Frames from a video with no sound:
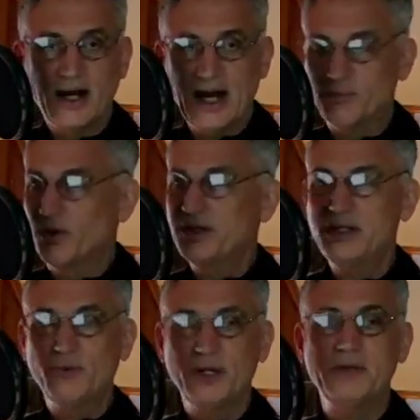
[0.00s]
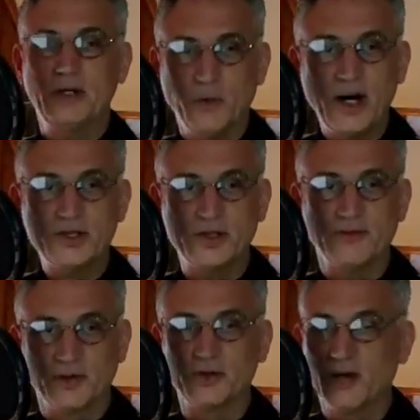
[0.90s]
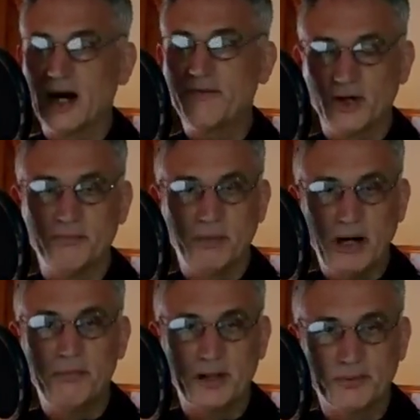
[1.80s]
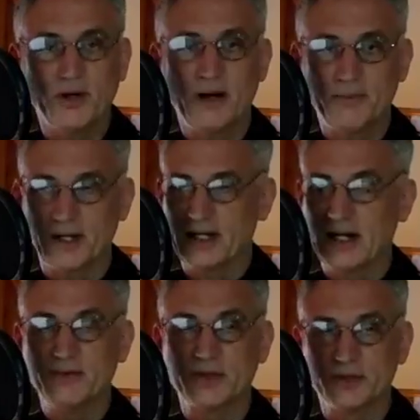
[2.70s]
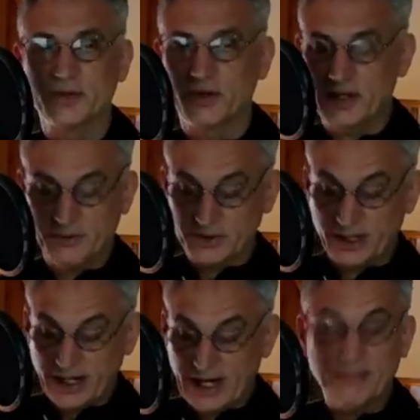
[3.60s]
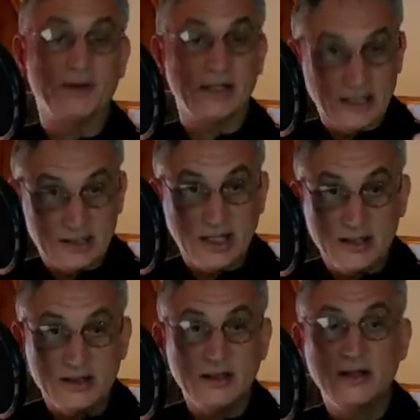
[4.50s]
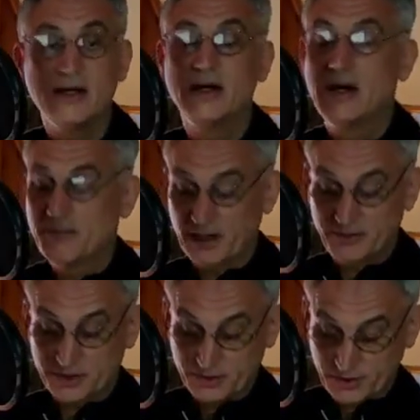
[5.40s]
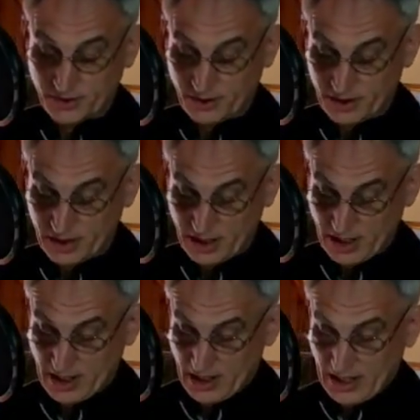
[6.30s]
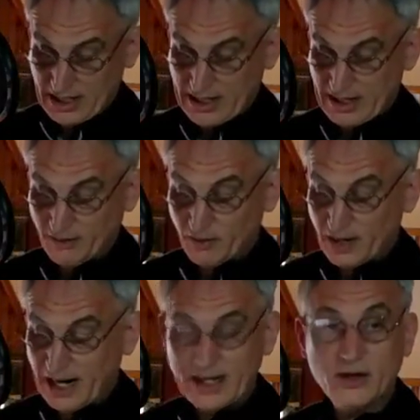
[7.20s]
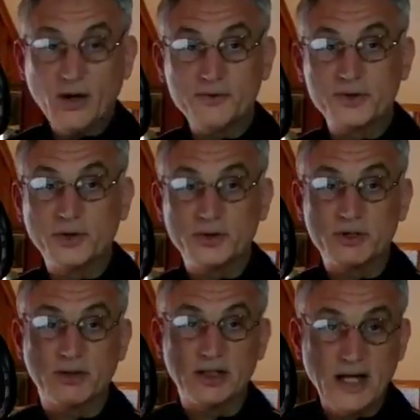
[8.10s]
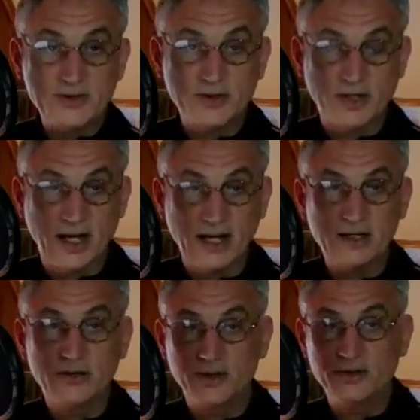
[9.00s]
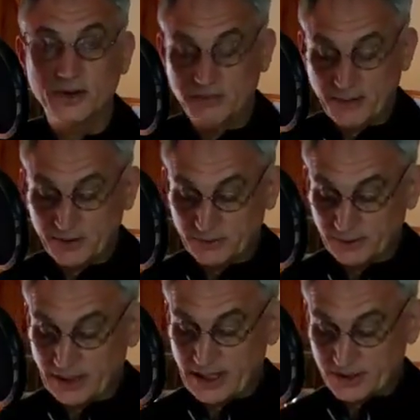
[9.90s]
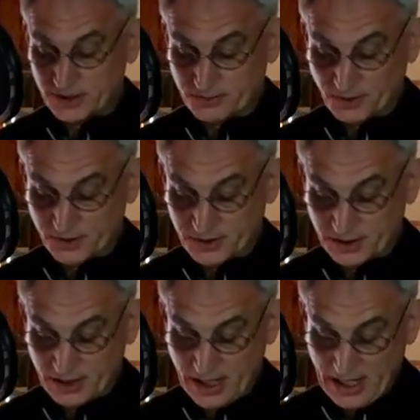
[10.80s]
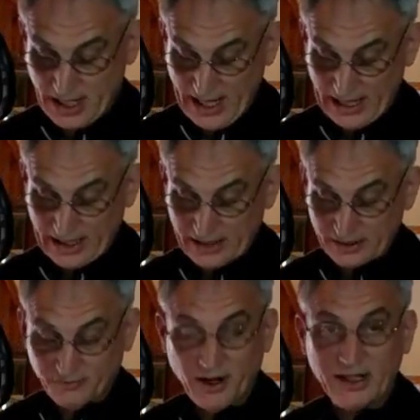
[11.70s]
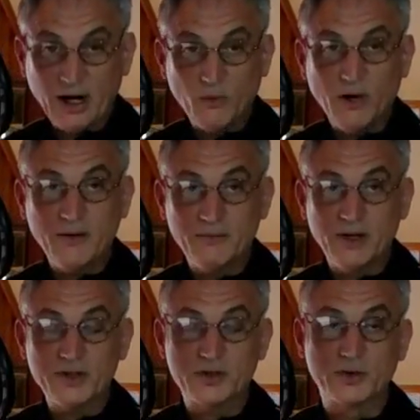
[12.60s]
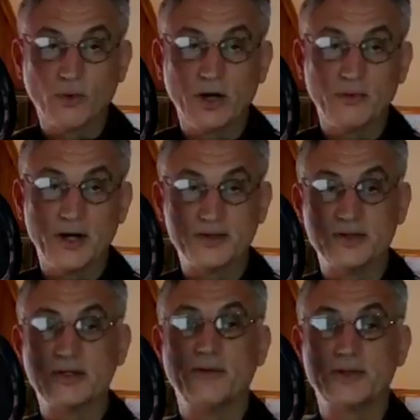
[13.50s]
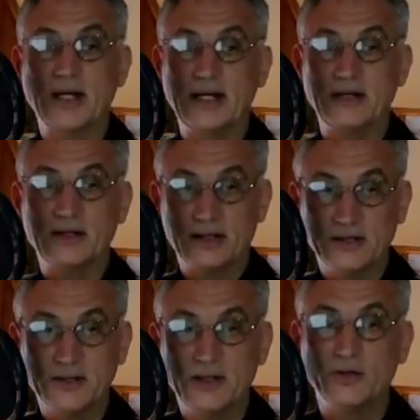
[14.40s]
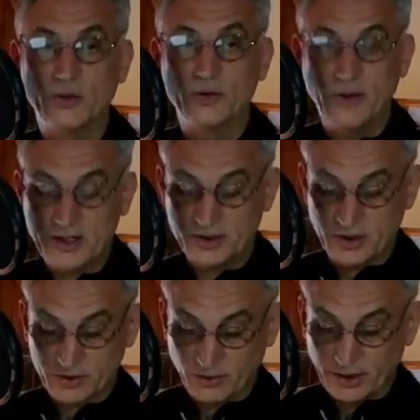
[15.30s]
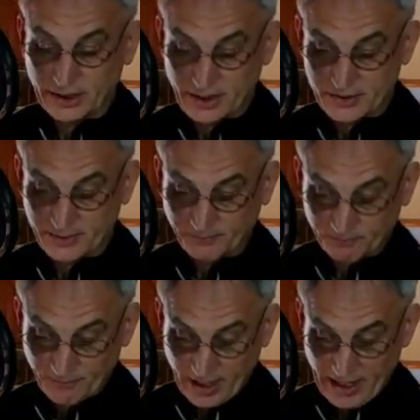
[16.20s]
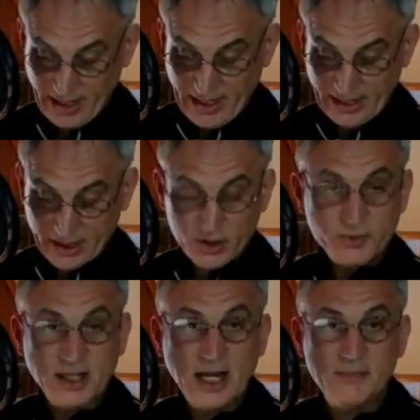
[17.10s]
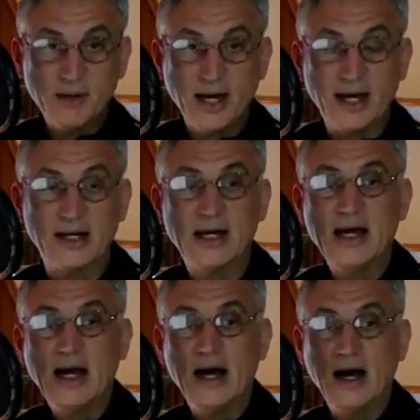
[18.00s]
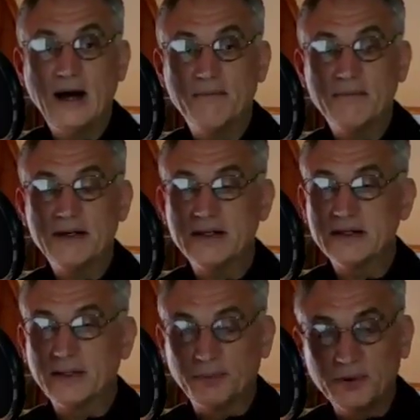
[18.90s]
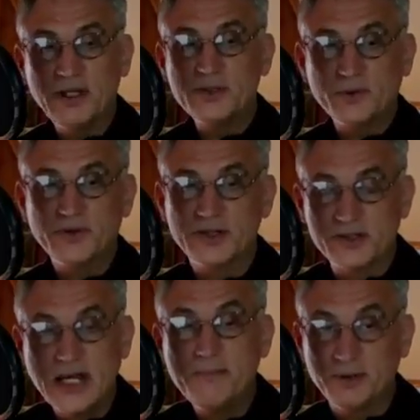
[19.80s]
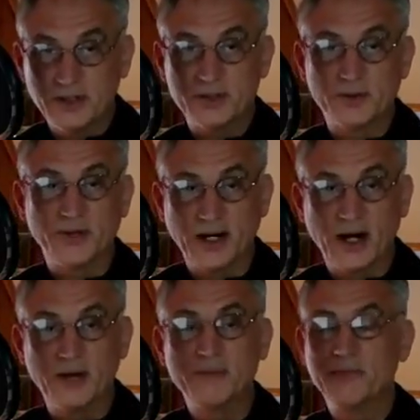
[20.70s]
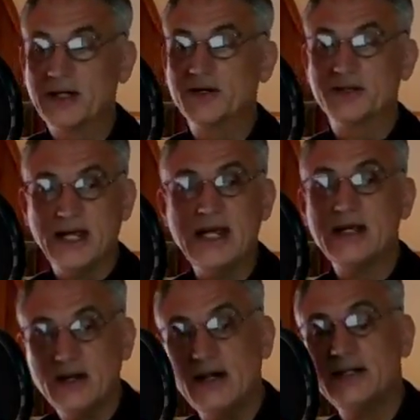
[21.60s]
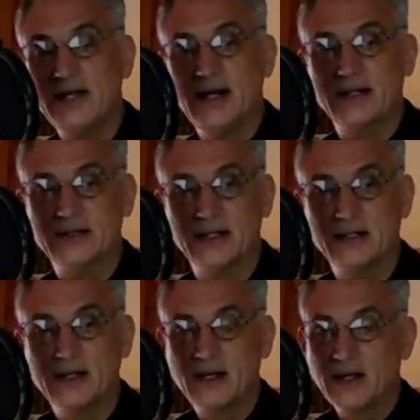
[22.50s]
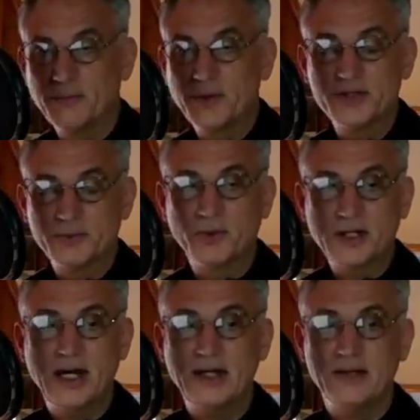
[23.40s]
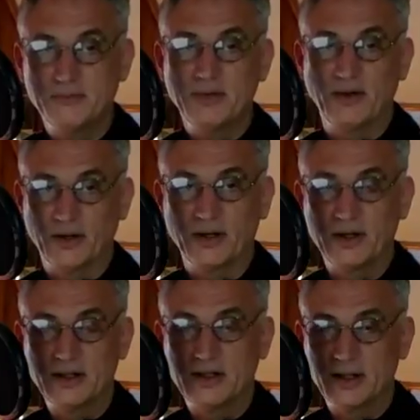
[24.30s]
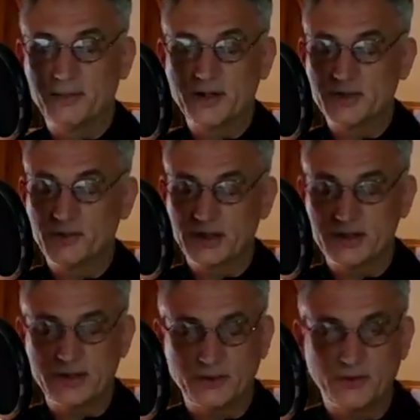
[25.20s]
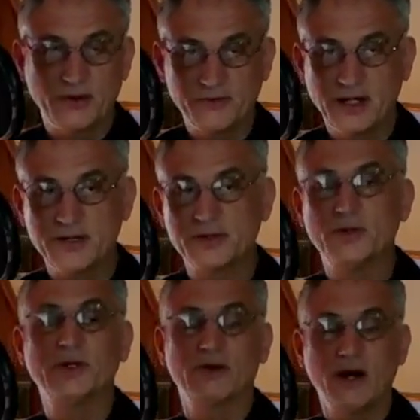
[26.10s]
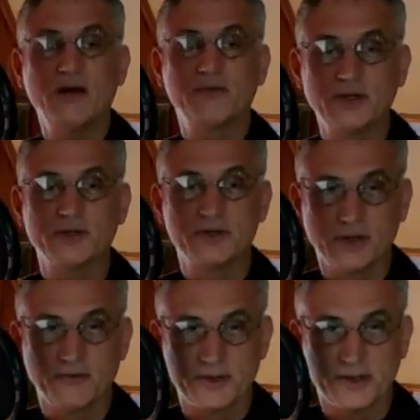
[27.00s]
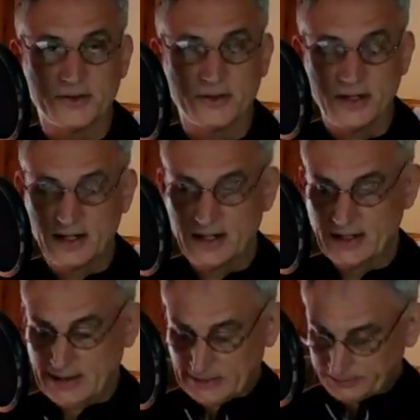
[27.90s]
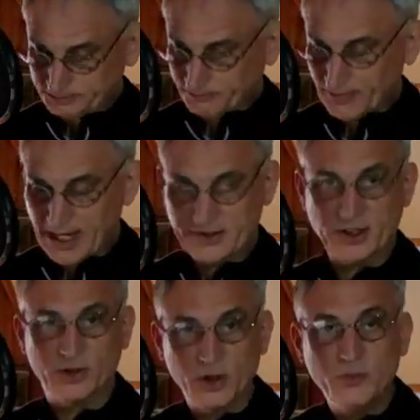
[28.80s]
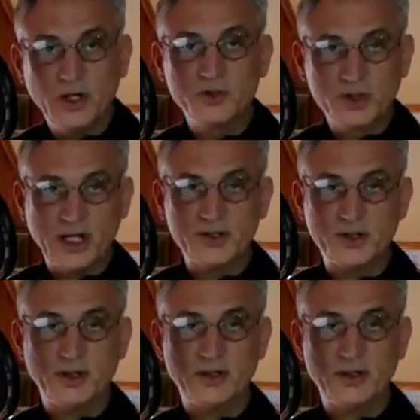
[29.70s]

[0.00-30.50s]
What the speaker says: I really didn't want to be questioned for driving on public property, and I was concerned that was going to happen. It didn't, but I was concerned. I called the school district yesterday, talked to their public relations person to find out what the story was, since I was getting continual questions on this. And here's what came back. The state police were there because they contacted Principal Kenneth Miller, the principal at the Central Dauphin High School, and offered their services. as a goodwill gesture.